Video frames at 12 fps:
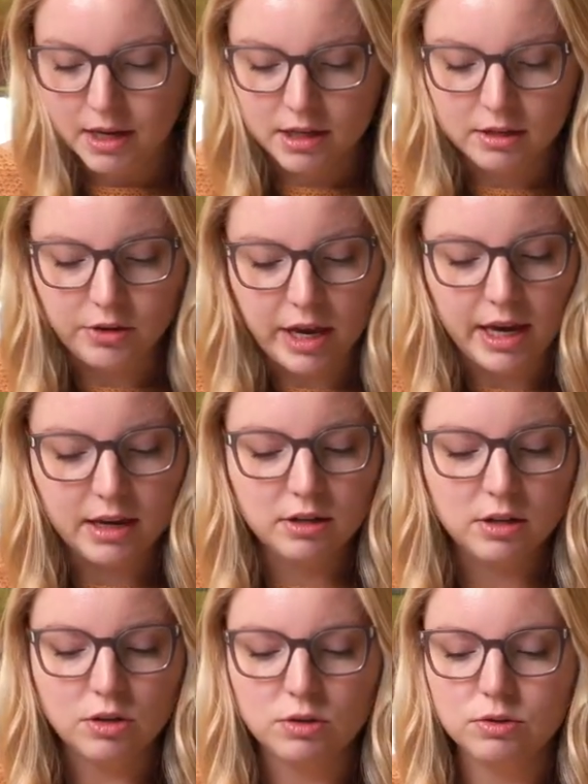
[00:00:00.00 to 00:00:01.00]
You can
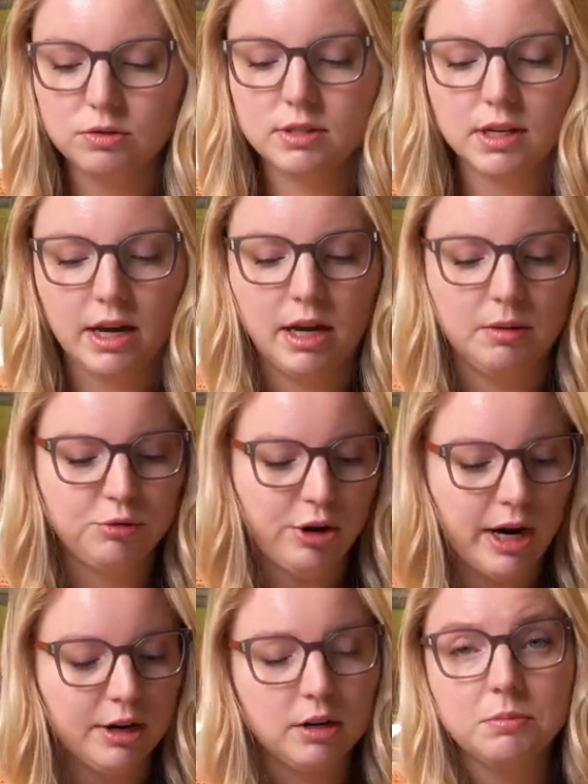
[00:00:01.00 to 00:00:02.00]
use
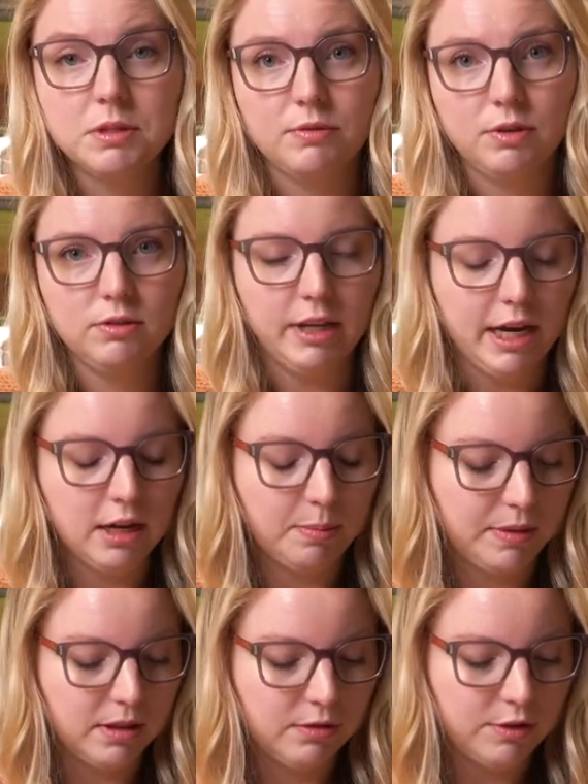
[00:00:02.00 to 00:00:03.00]
dried herbs if you'd like,
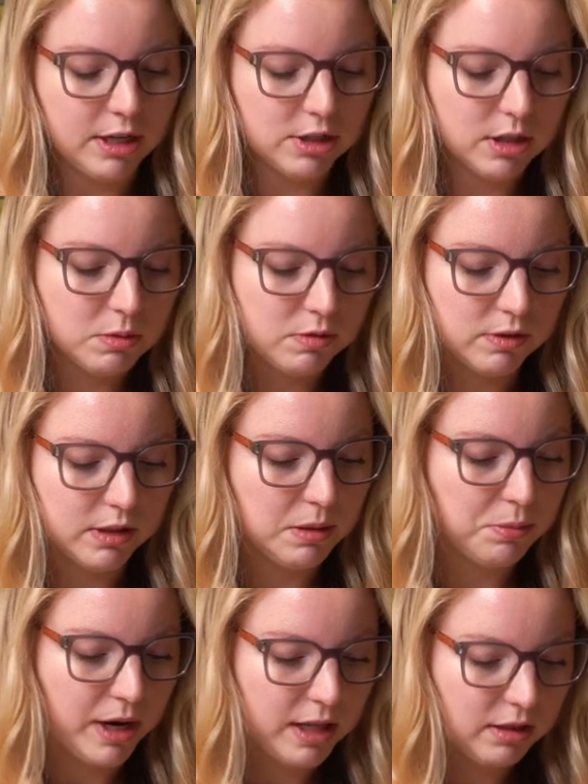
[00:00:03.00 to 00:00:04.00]
but the fresh herbs really
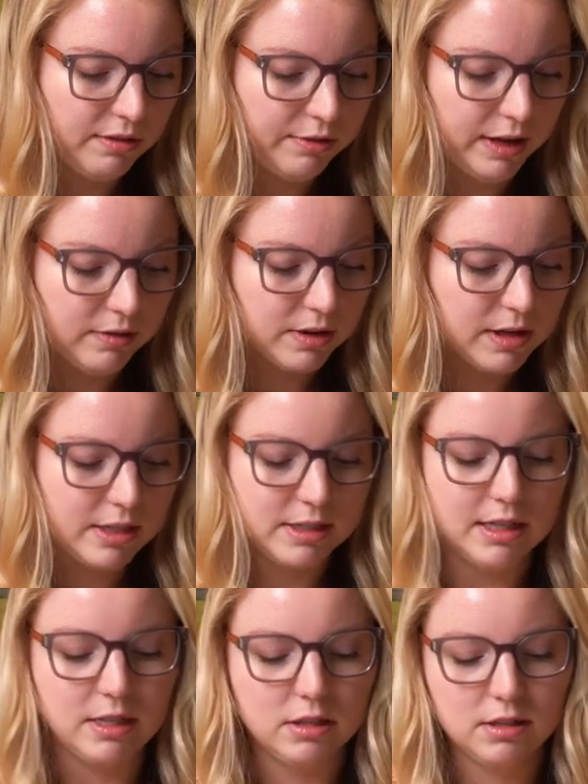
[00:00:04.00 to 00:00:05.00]
brighten the flavor, and
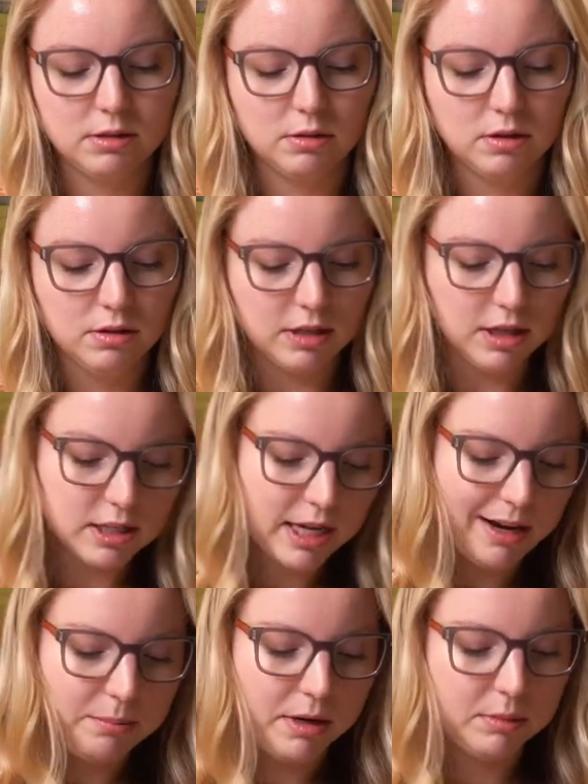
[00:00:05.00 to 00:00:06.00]
since it's
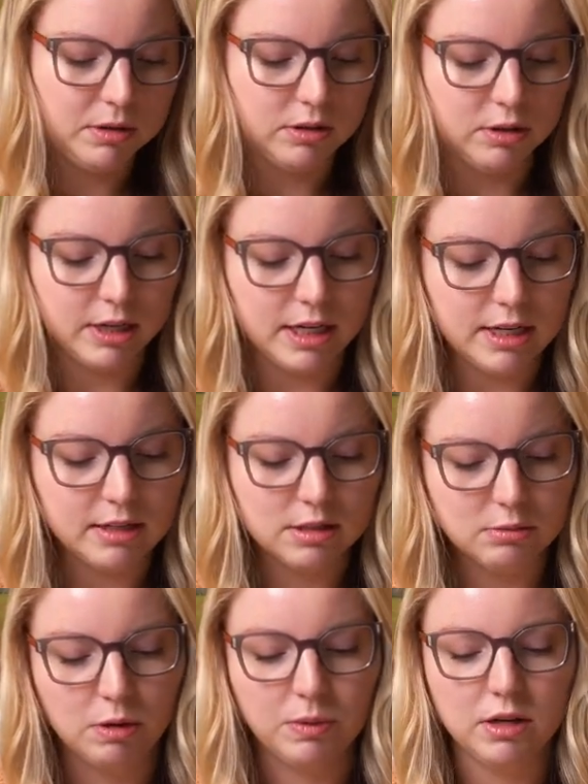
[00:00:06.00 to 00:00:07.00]
kind of minimal
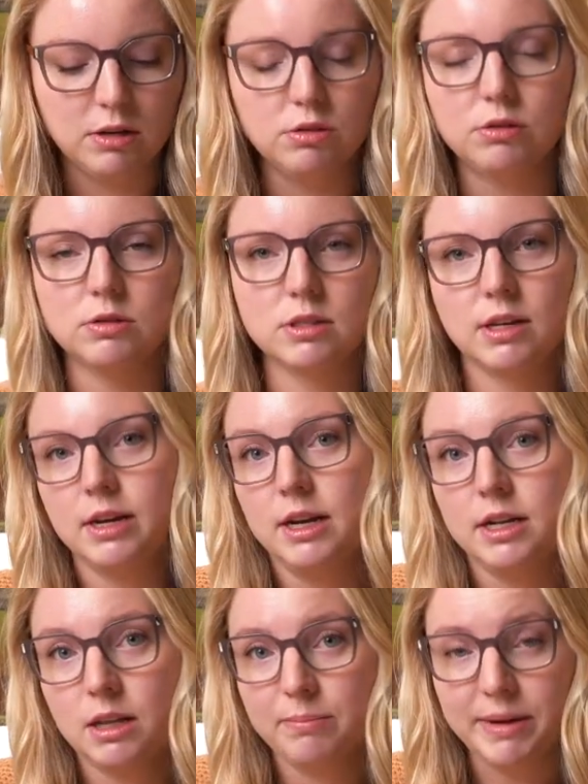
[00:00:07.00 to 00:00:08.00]
ingredients, we wanna use
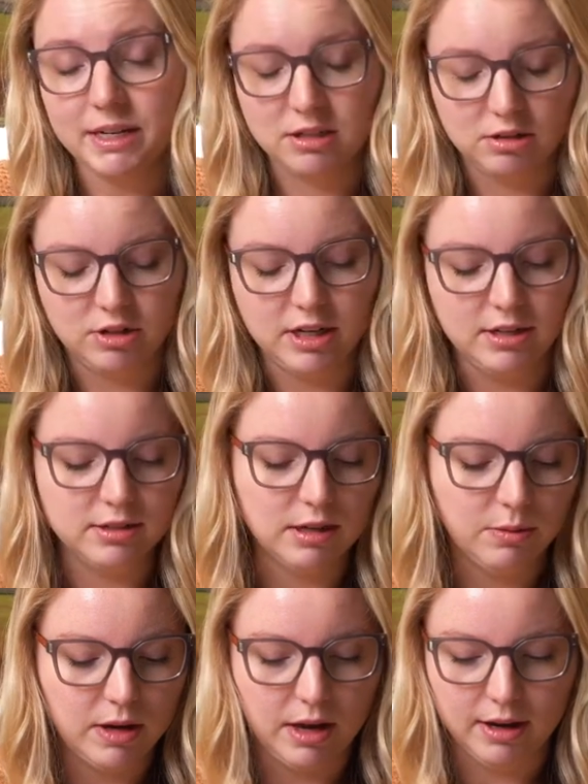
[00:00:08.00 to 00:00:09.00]
the best ingredients that
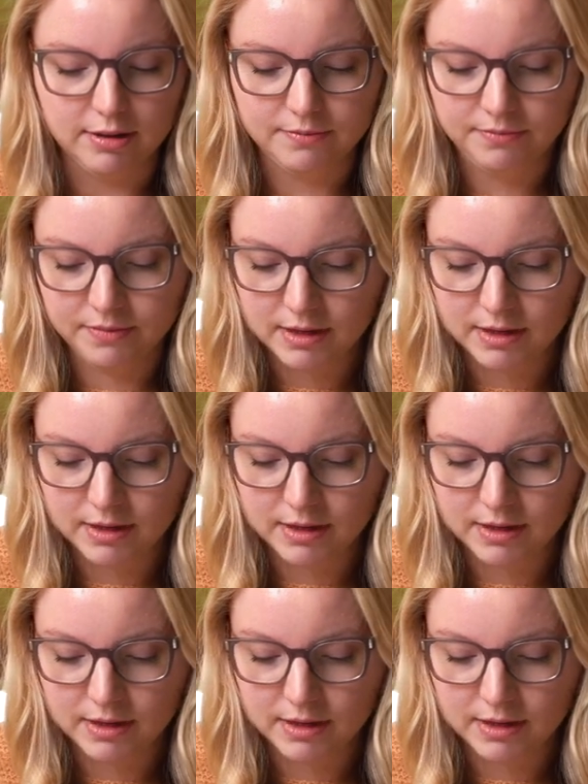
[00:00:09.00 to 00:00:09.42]
we can.